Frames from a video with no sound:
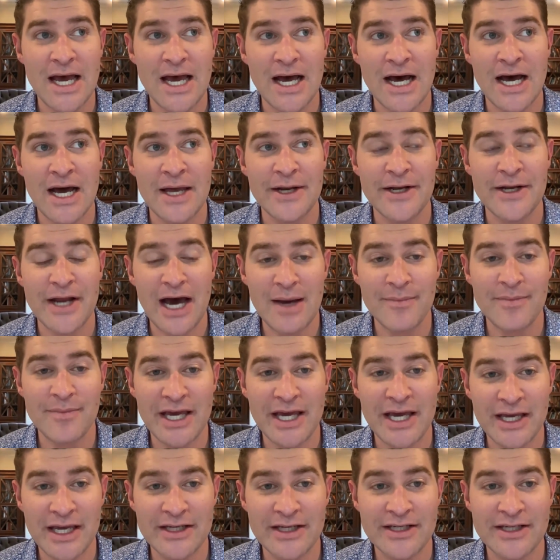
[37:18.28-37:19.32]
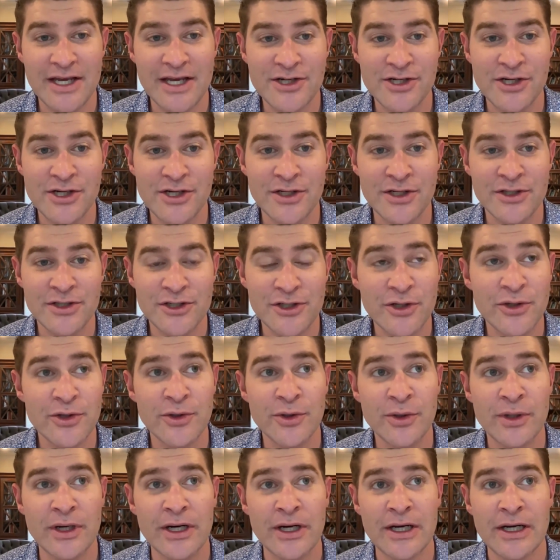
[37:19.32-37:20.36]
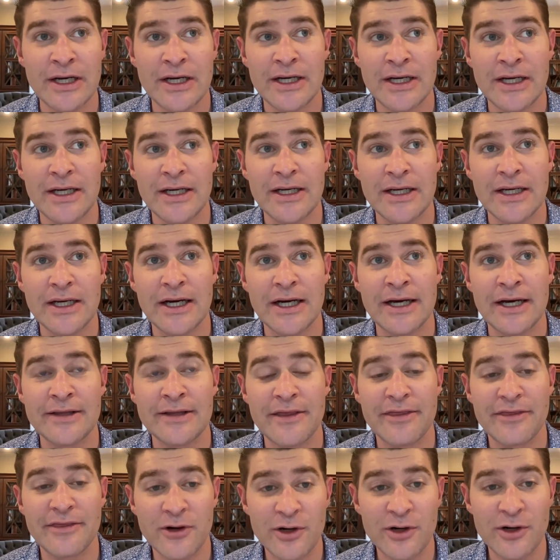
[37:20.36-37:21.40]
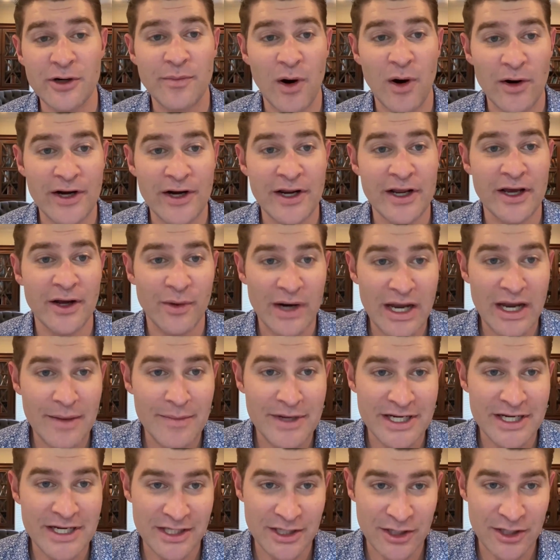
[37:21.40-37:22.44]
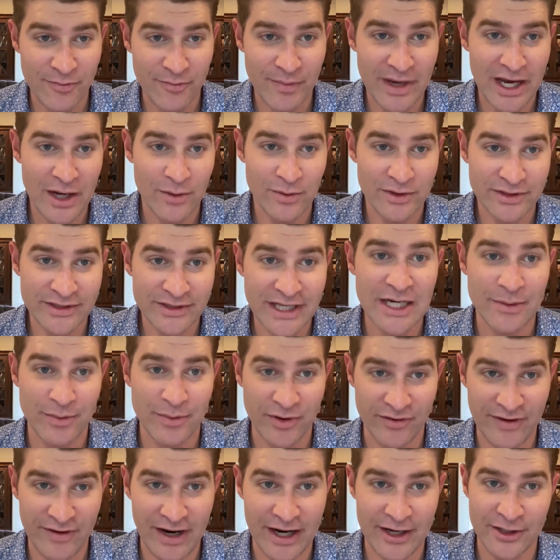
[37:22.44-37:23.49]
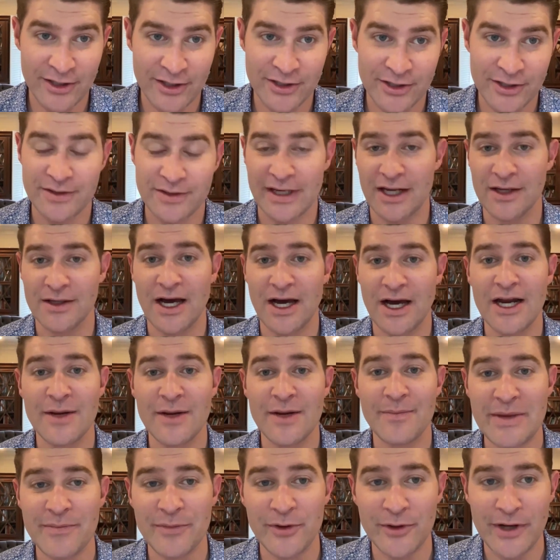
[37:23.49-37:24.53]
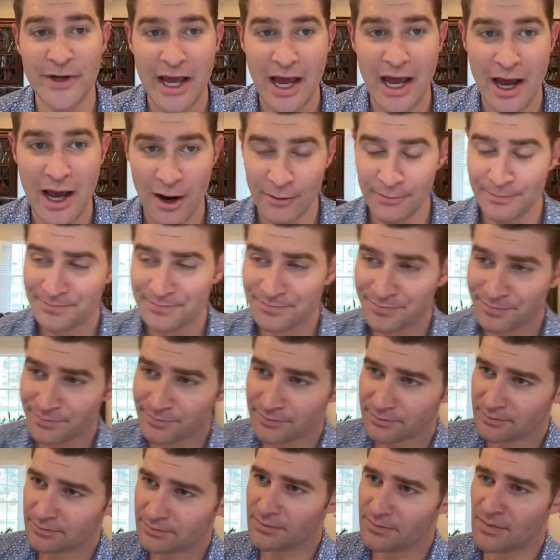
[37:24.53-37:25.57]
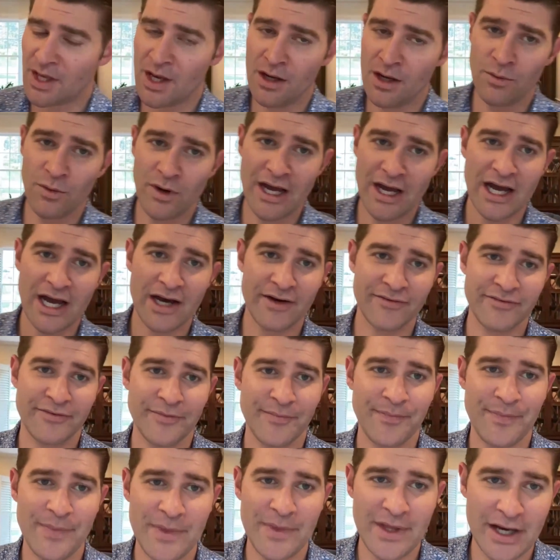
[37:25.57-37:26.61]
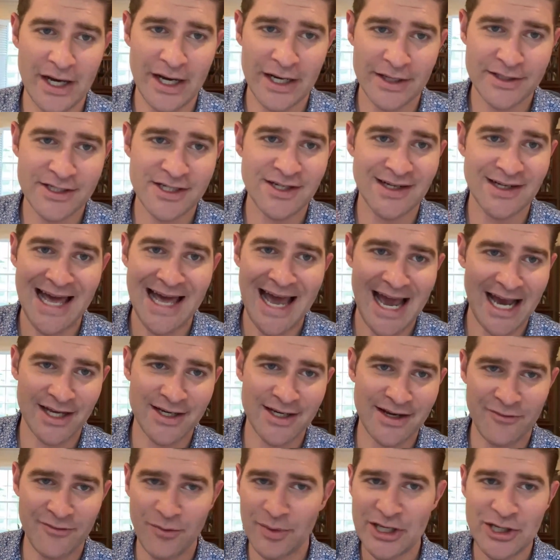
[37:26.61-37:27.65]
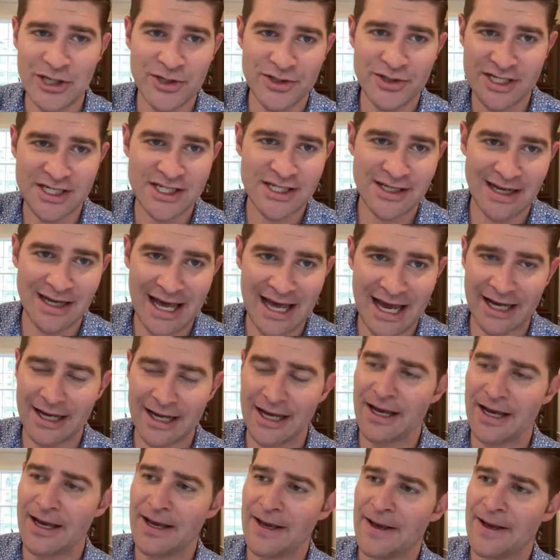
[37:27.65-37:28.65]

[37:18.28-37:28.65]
not paying attention to the third-party agreements that you've made with data providers. Like a lot of people now will have Slack. Everybody uses Slack.